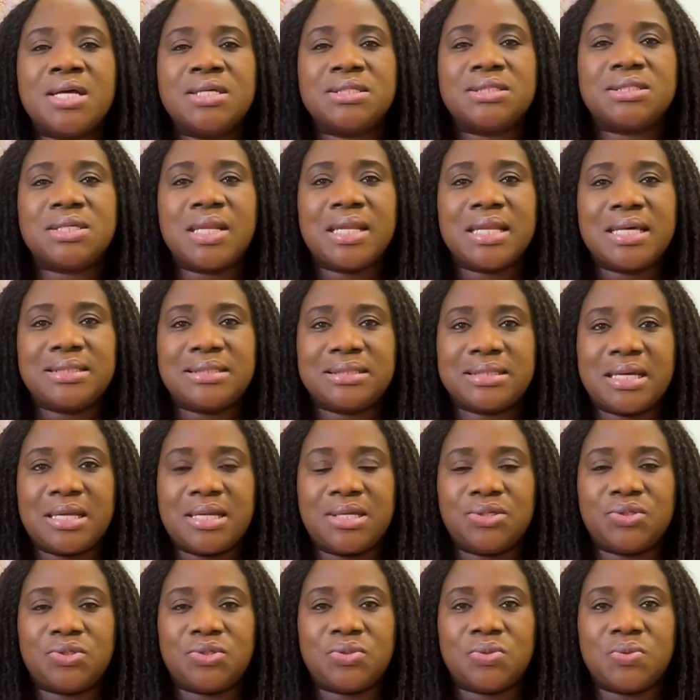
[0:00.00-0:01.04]
So let's get
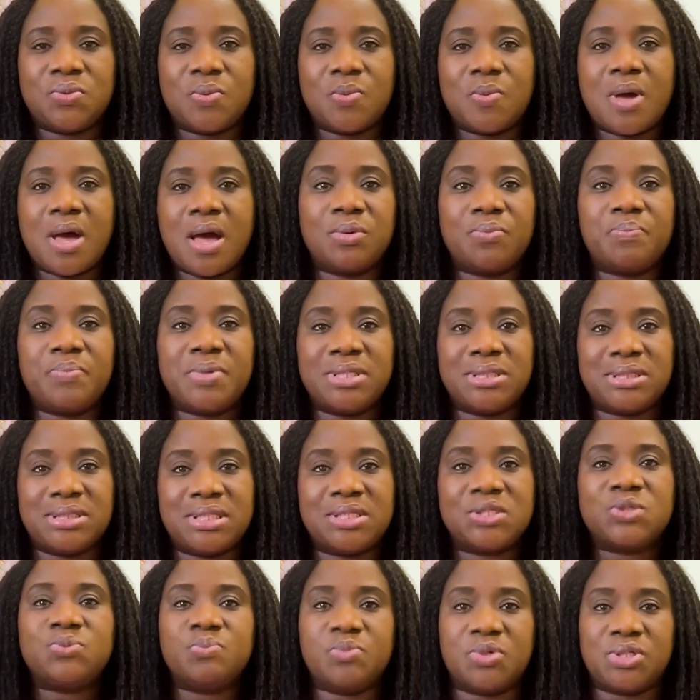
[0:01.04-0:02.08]
into the
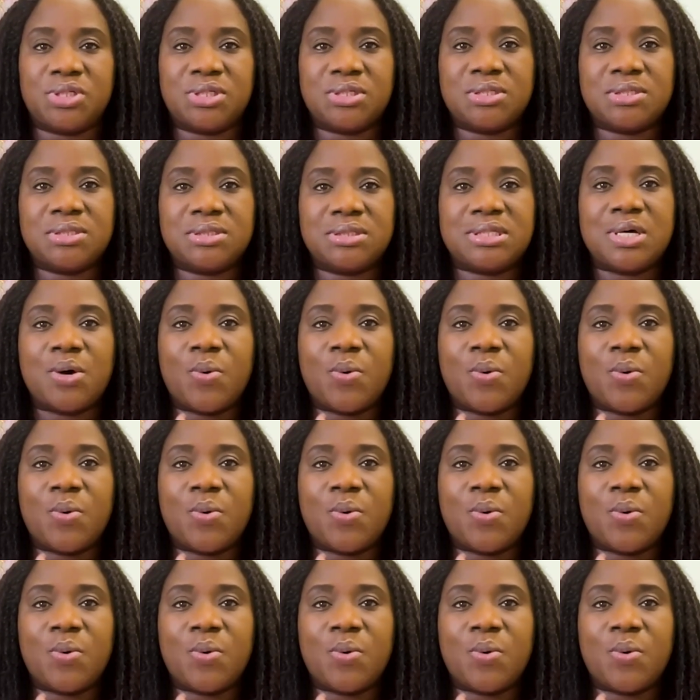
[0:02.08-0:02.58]
business models